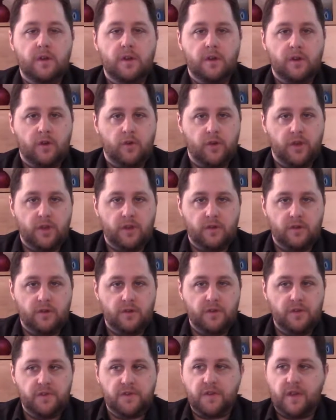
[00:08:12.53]

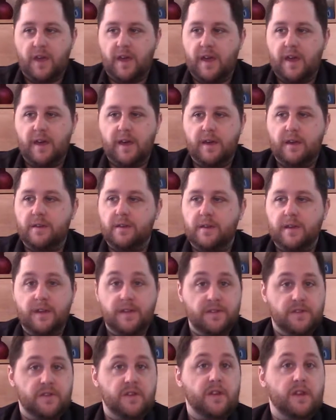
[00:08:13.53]
criticals and
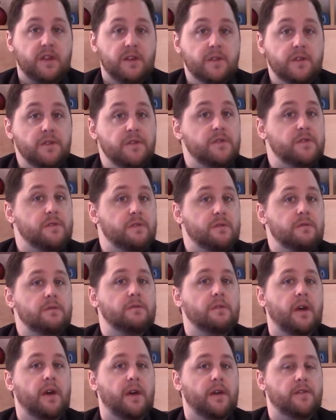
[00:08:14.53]
instant kills
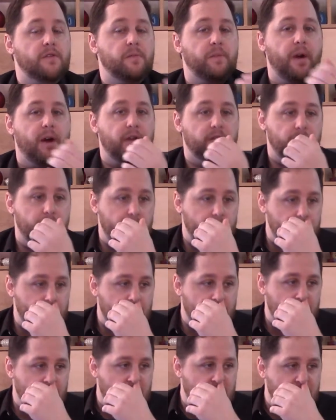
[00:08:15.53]
as a possibility.